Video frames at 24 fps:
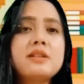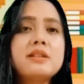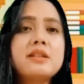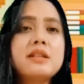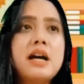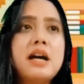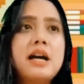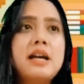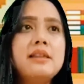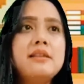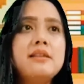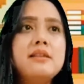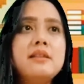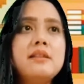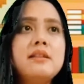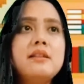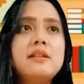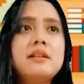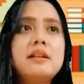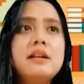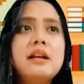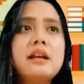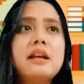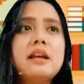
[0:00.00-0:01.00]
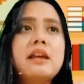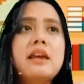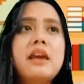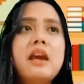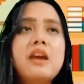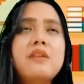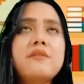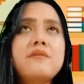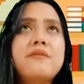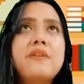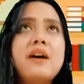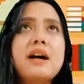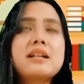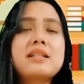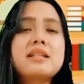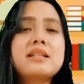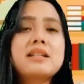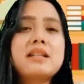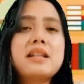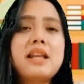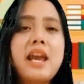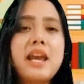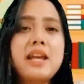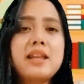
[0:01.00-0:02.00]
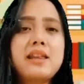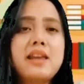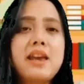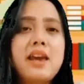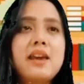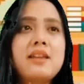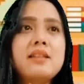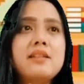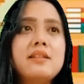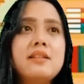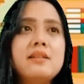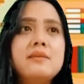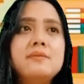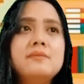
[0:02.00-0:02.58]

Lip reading: sun. Get vaccinated.